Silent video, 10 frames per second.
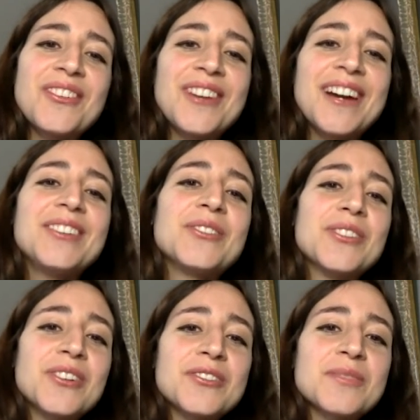online or
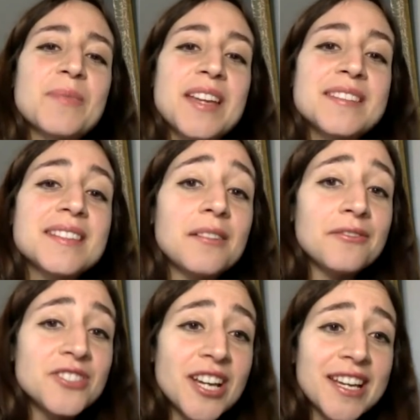kiosk-based
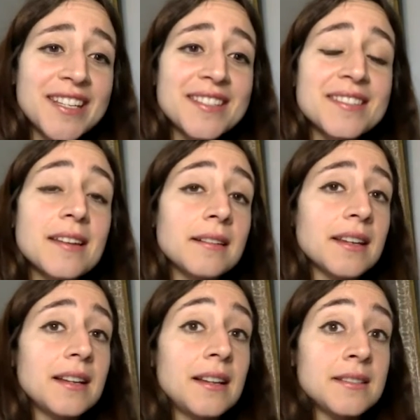self-check-ins, and
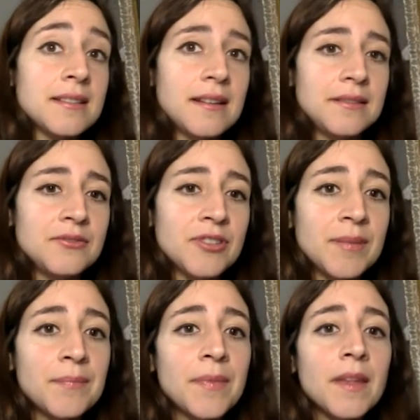keyless
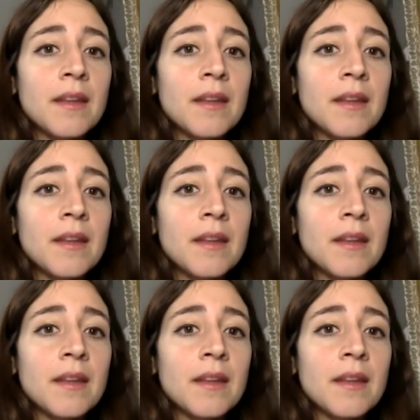entry.